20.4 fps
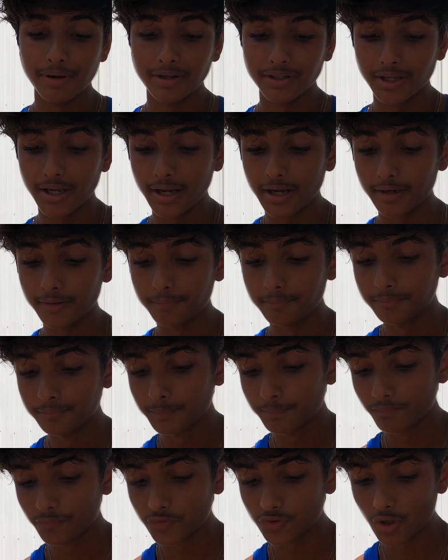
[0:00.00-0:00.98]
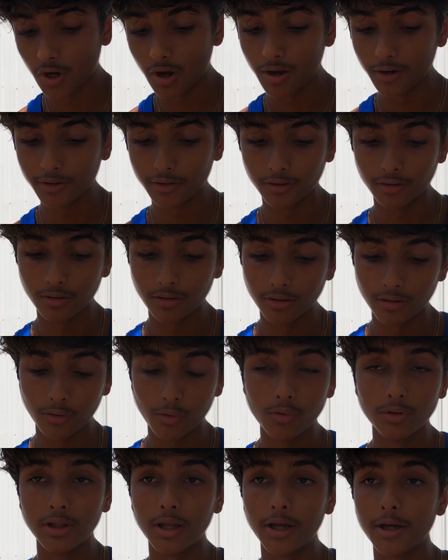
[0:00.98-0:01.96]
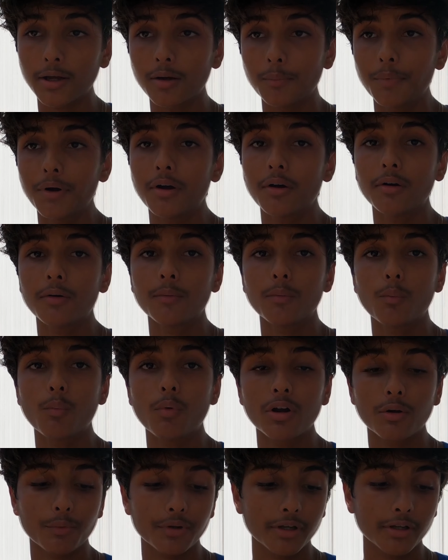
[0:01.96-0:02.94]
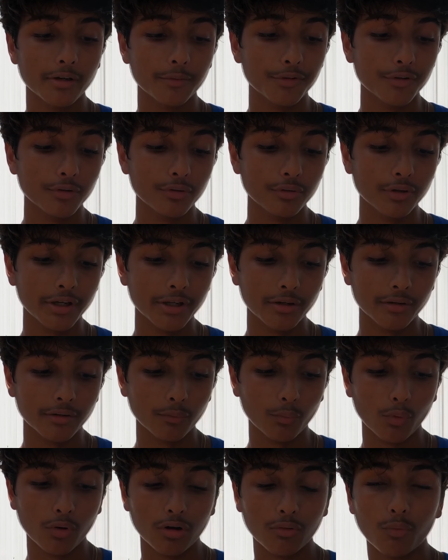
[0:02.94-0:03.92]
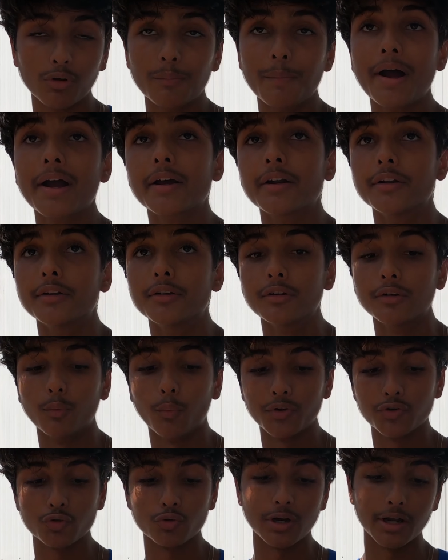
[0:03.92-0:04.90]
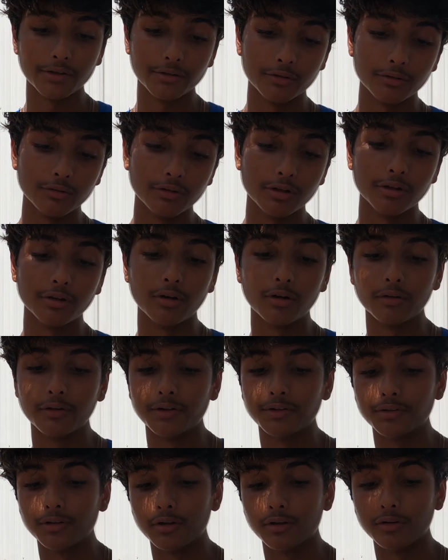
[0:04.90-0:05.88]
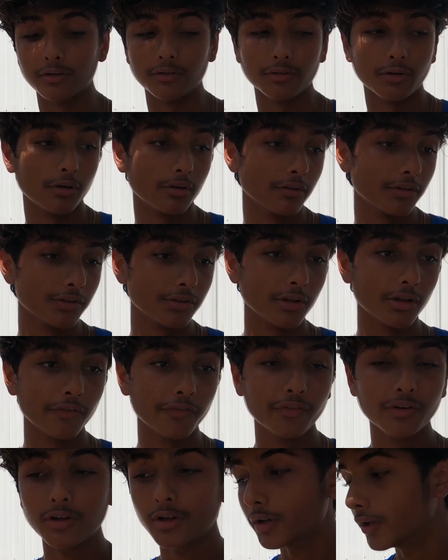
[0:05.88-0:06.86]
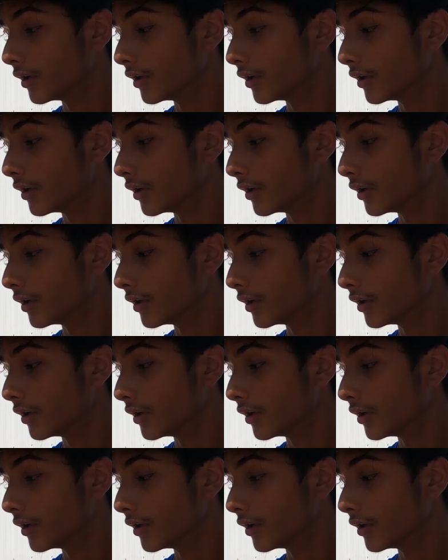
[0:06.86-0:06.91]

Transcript: and my dad talk a whole lot about what are we gonna do and what am I gonna do and what should I do and all this stuff.